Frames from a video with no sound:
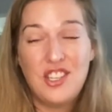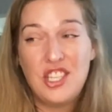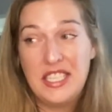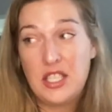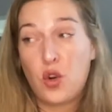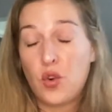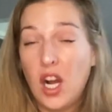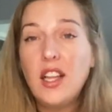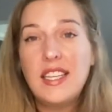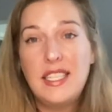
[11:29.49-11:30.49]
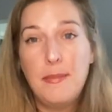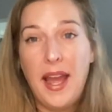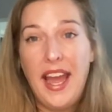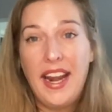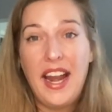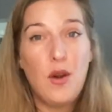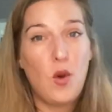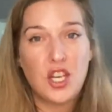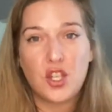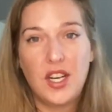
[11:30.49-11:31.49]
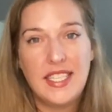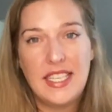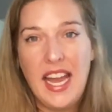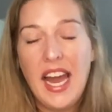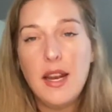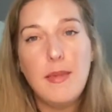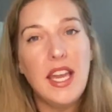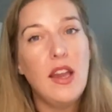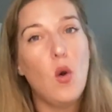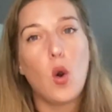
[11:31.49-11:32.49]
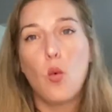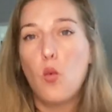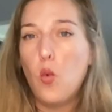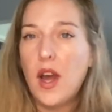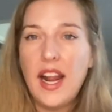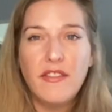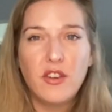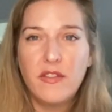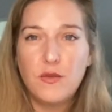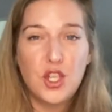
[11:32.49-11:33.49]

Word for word: to just crawl into bed and watch Grey's Anatomy or whatever